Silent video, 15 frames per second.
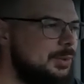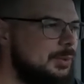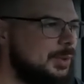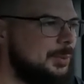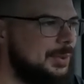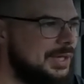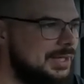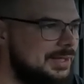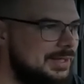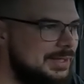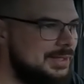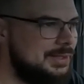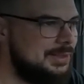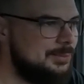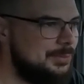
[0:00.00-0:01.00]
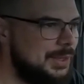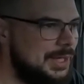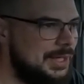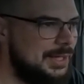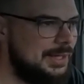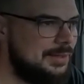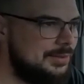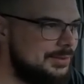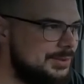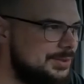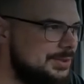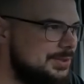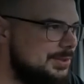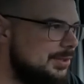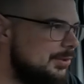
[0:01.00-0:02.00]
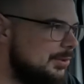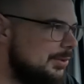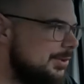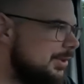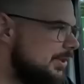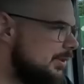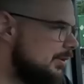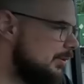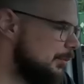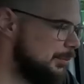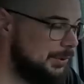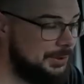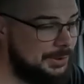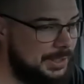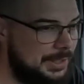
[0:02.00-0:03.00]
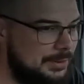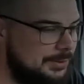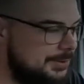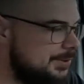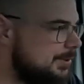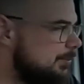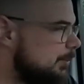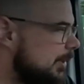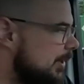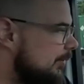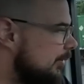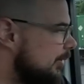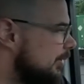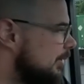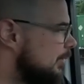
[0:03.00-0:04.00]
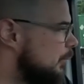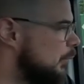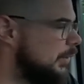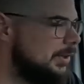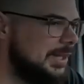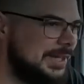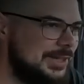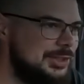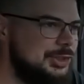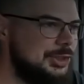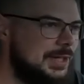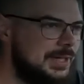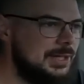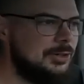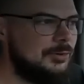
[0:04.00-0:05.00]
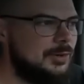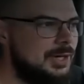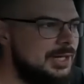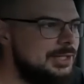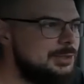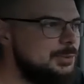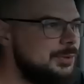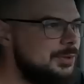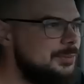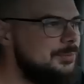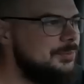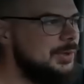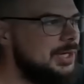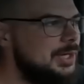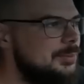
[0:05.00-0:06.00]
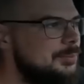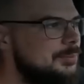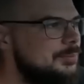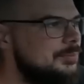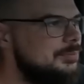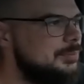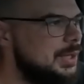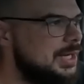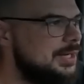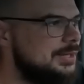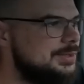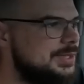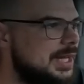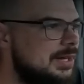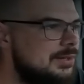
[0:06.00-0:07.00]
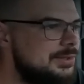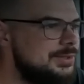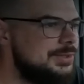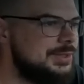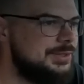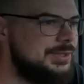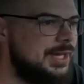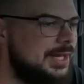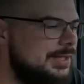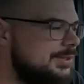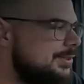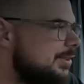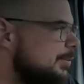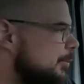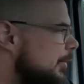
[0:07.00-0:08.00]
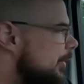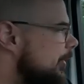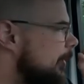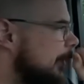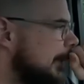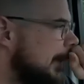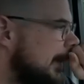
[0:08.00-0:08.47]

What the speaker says: We want to buy land, buy a house, the whole deal, or build a house, whatever. We'd like a giant garage with a modest house attached somewhere.